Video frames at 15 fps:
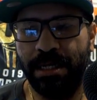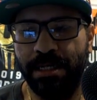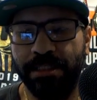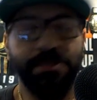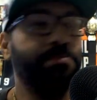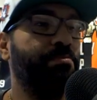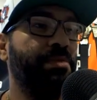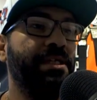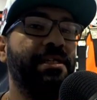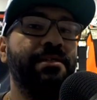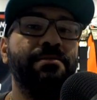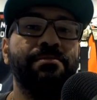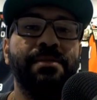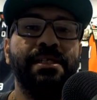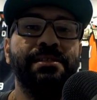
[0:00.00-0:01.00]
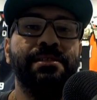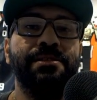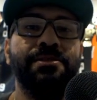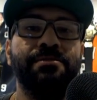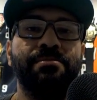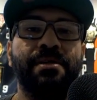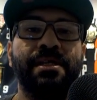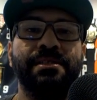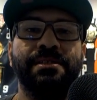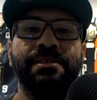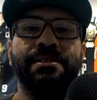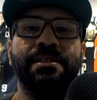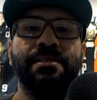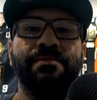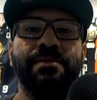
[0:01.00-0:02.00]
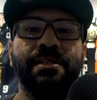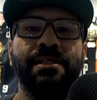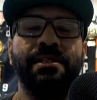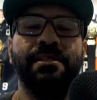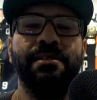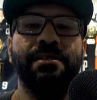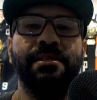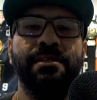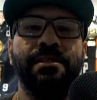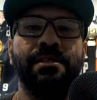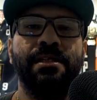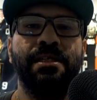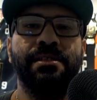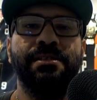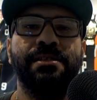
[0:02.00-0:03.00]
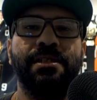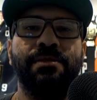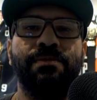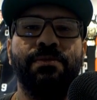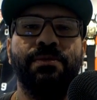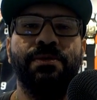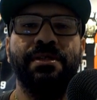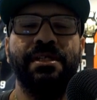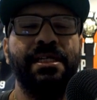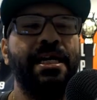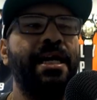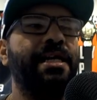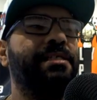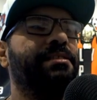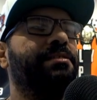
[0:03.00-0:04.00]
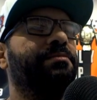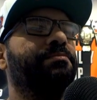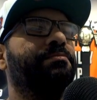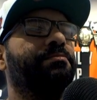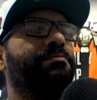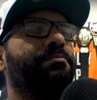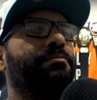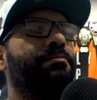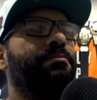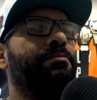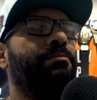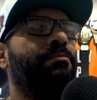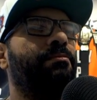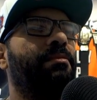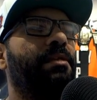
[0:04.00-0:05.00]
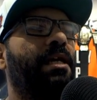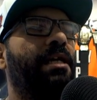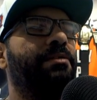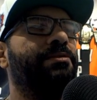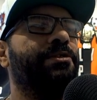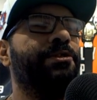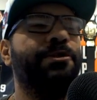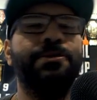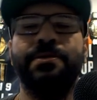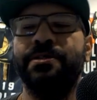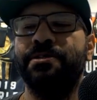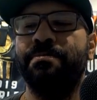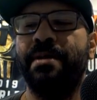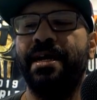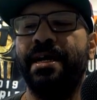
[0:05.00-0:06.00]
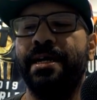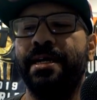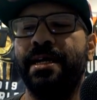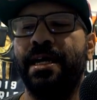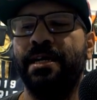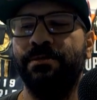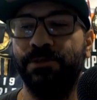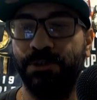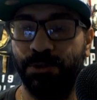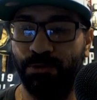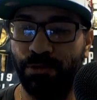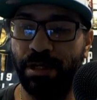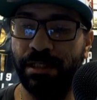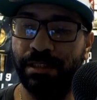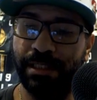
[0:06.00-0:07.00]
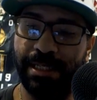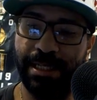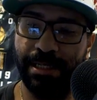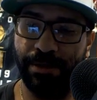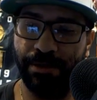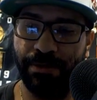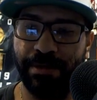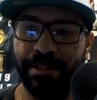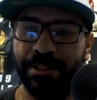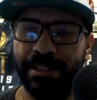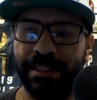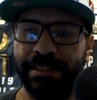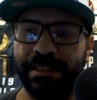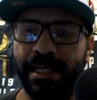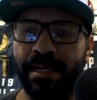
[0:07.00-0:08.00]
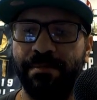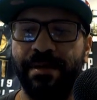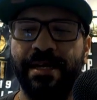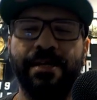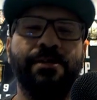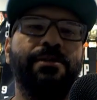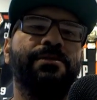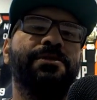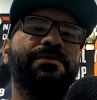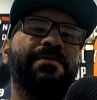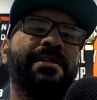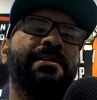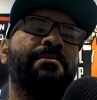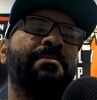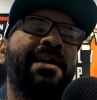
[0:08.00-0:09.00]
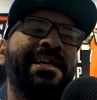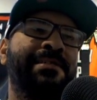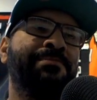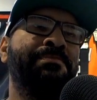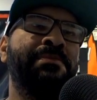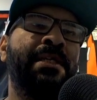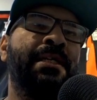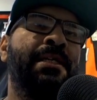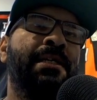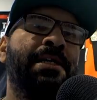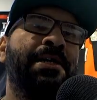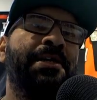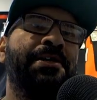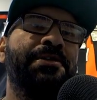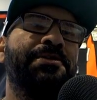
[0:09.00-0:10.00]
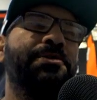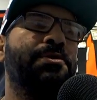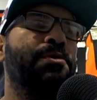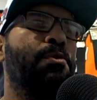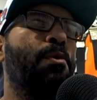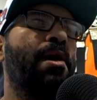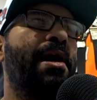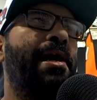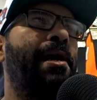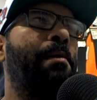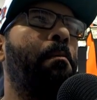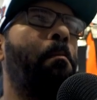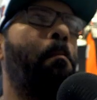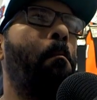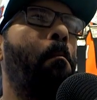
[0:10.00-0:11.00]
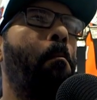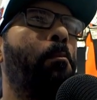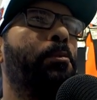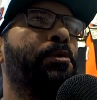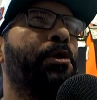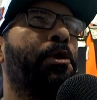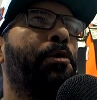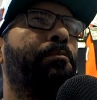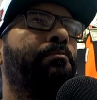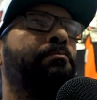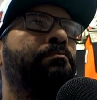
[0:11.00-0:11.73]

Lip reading: Speaking of message of positivity and self-worth, guys, I was strongly encouraged, let's say, by a close friend of mine to you know,